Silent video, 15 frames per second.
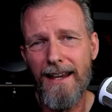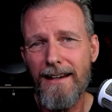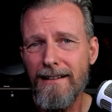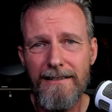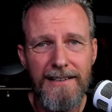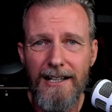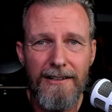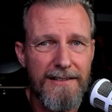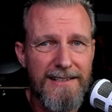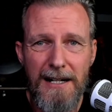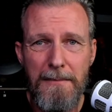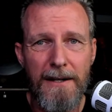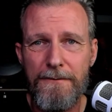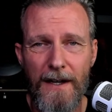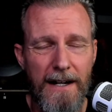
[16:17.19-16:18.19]
It's not
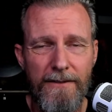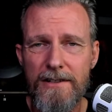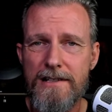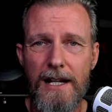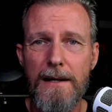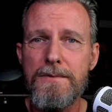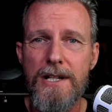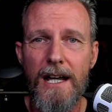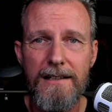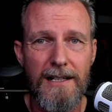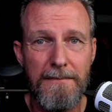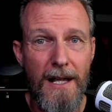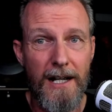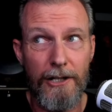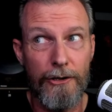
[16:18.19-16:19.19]
my favorite subject.
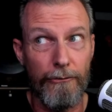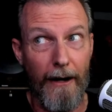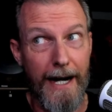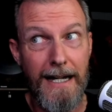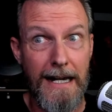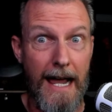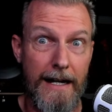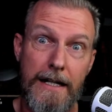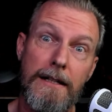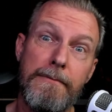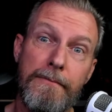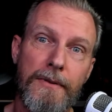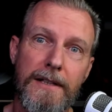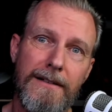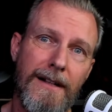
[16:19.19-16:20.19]
I'm not great at it,
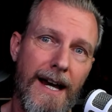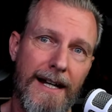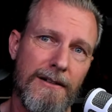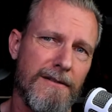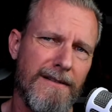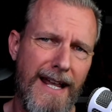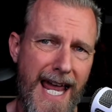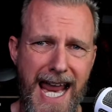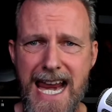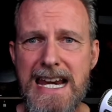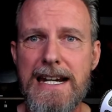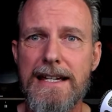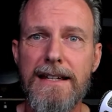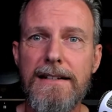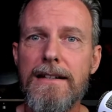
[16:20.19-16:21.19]
but I don't
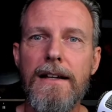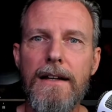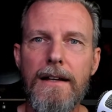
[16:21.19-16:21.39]
hate it.